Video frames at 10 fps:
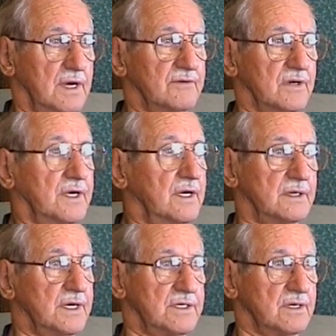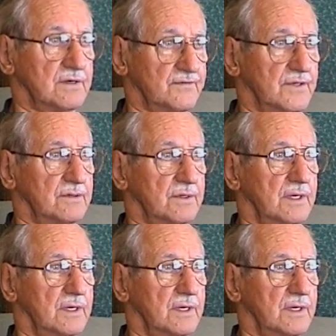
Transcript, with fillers: ever killed each other's vote.